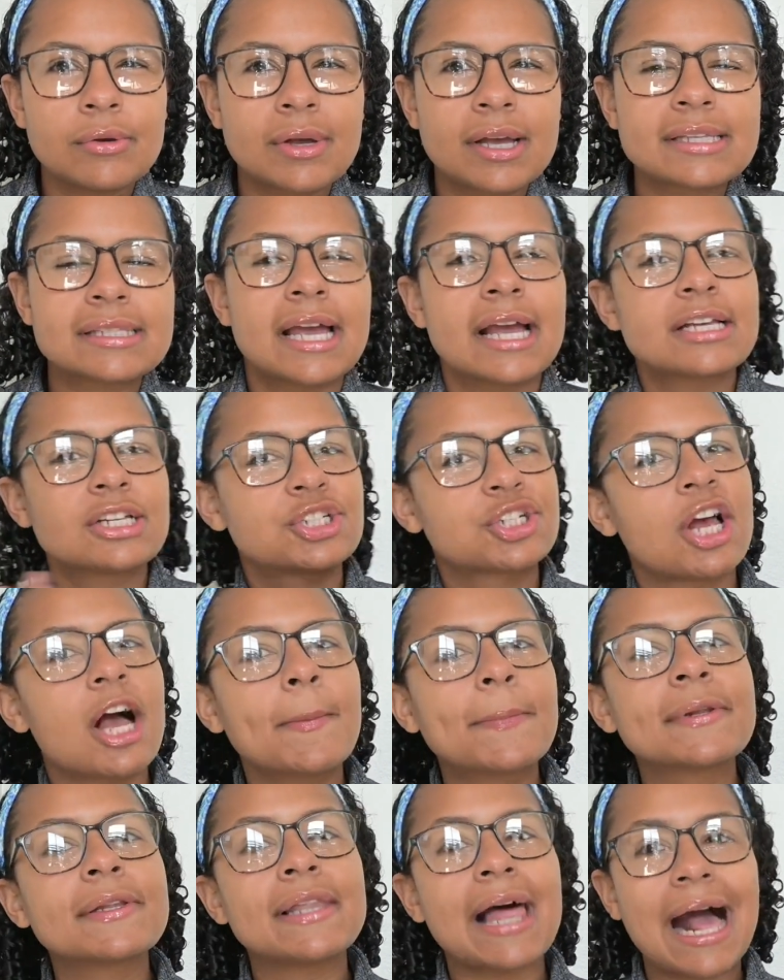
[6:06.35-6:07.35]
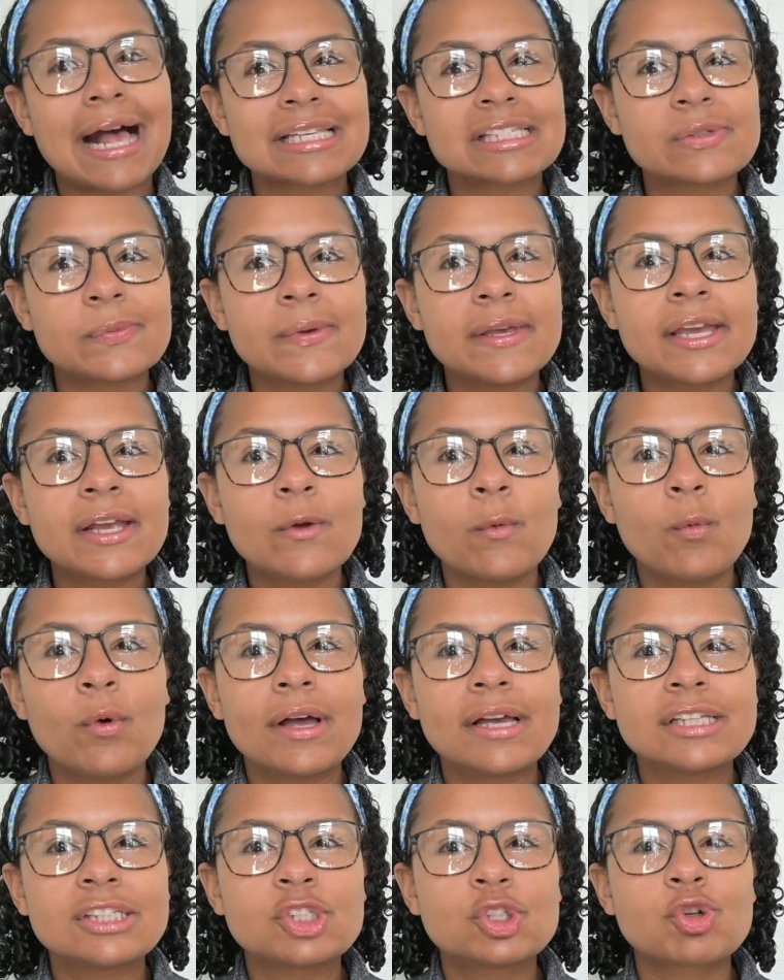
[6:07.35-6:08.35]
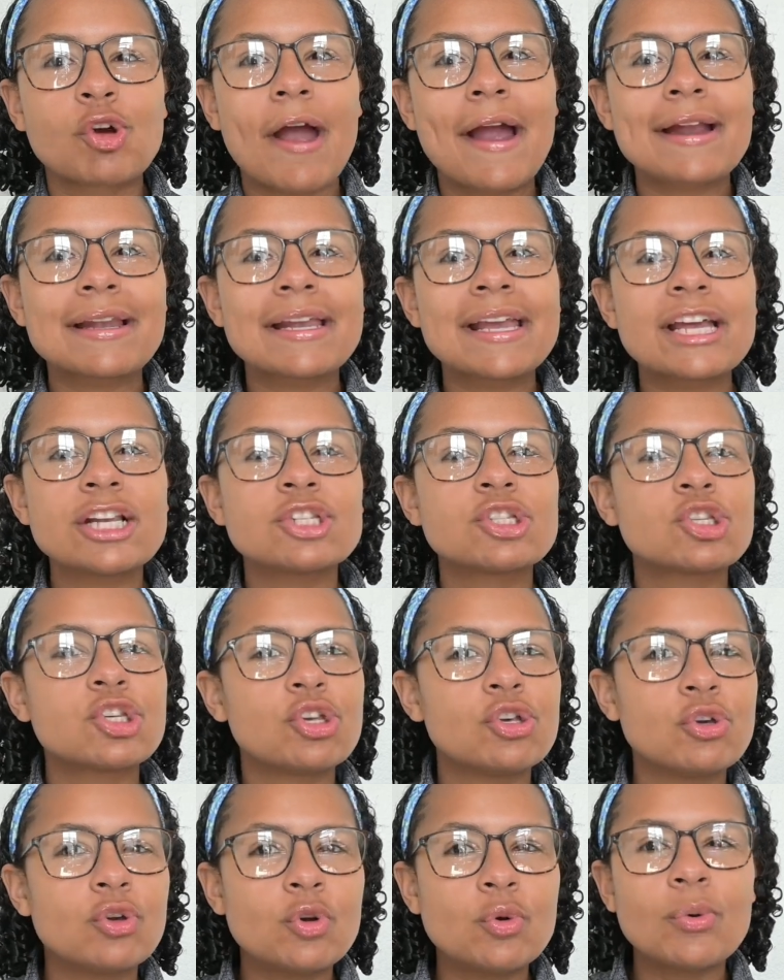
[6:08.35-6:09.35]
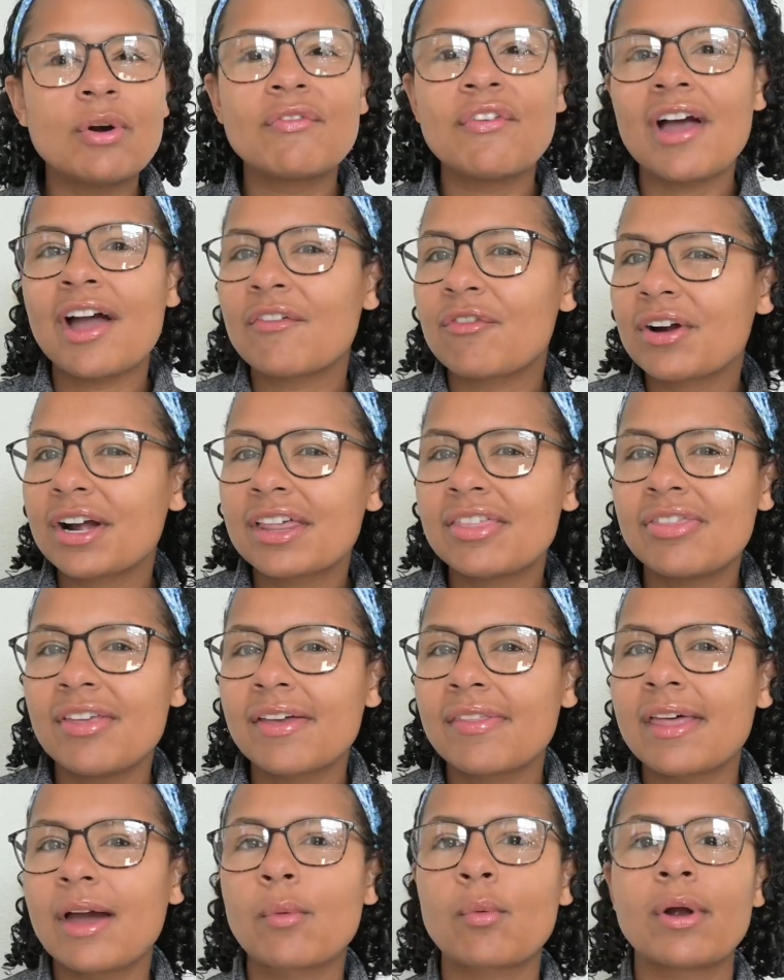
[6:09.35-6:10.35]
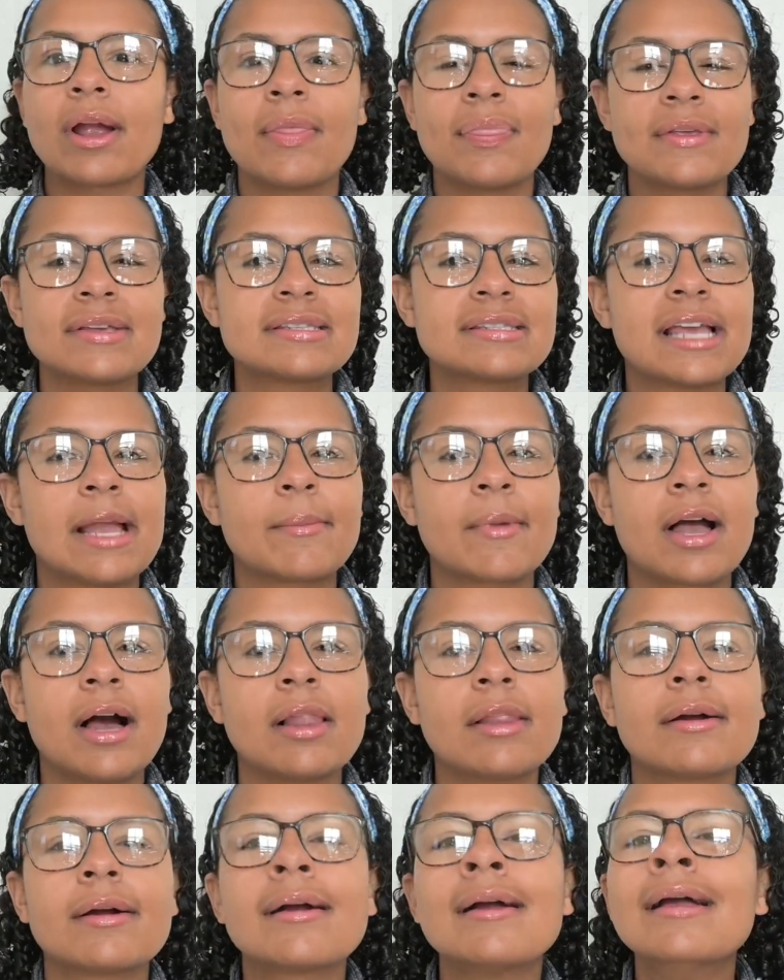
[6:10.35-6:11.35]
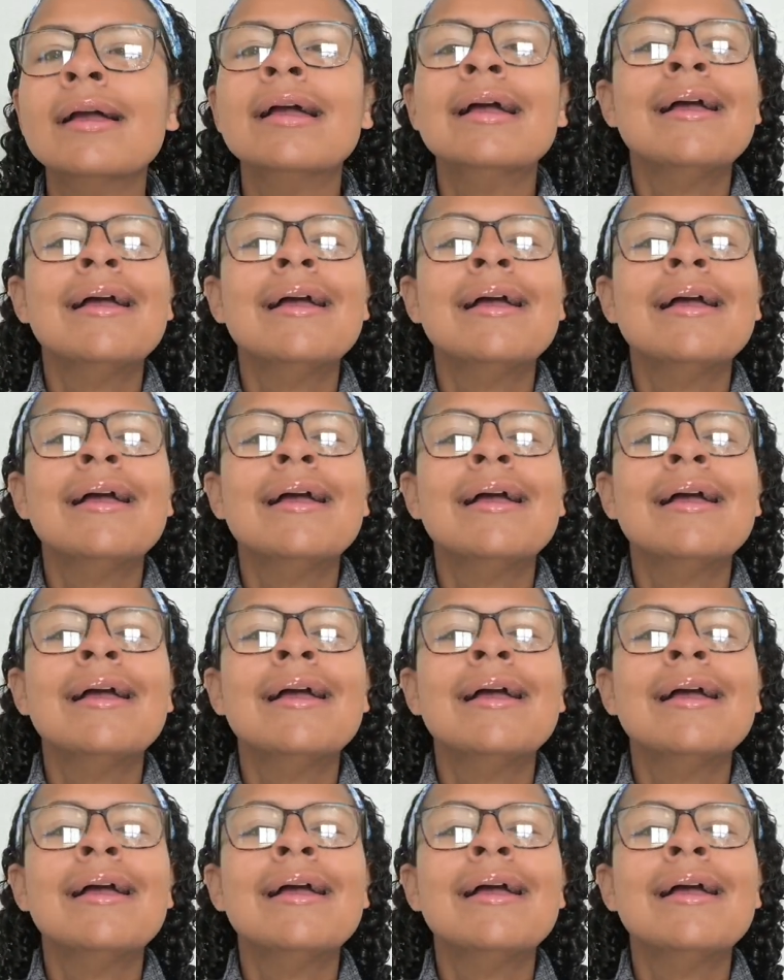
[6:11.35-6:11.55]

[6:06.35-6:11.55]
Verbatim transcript: because I shopped last week, was trying to get two of everything that were in the same color.